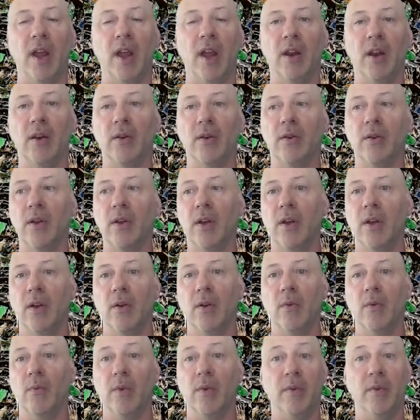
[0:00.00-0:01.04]
And
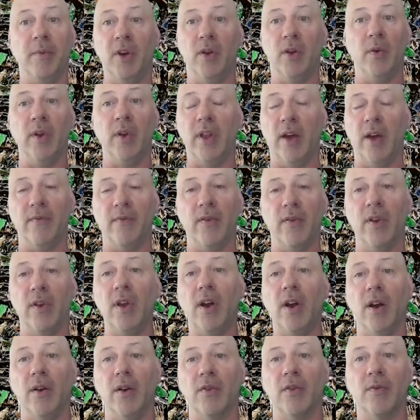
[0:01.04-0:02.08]
we've been doing that for
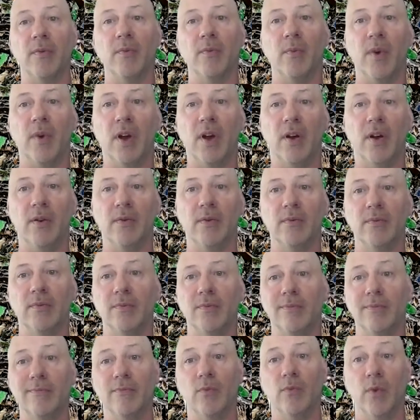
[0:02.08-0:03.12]
years. Well,
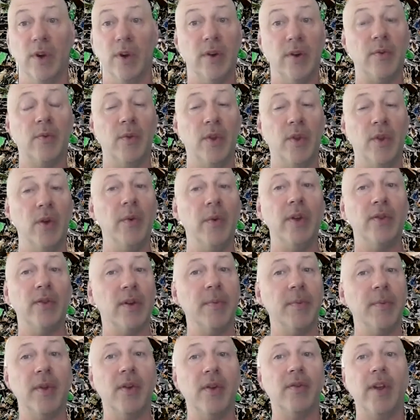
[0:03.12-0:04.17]
we're doing
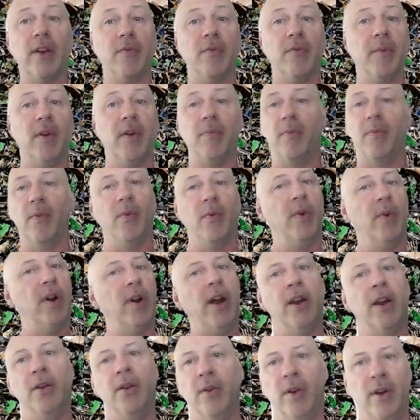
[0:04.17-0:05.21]
some of those next month, but we're
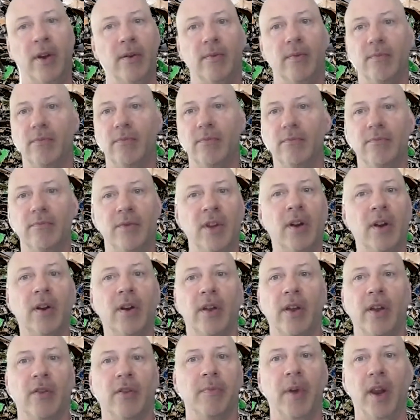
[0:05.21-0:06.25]
not doing
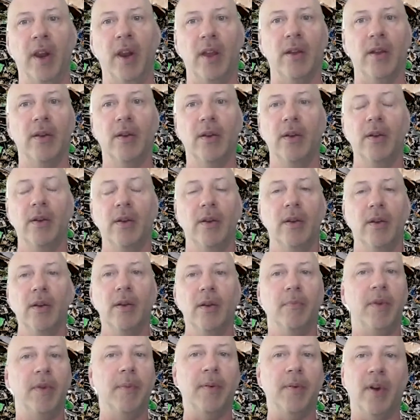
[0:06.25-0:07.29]
nearly as many.
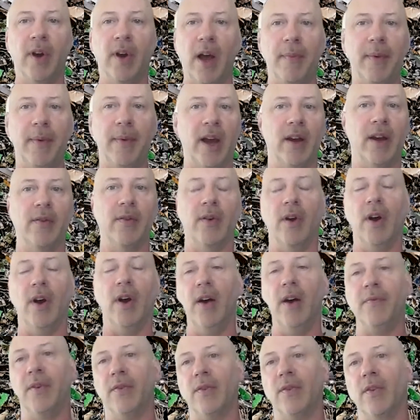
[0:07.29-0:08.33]
People are not back in their
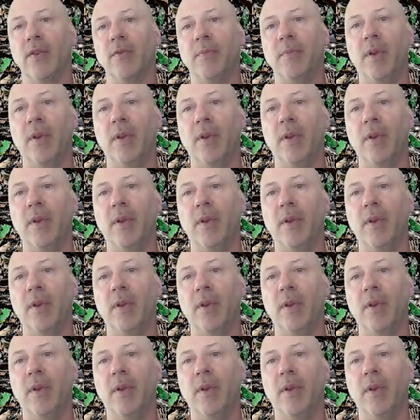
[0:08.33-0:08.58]
offices.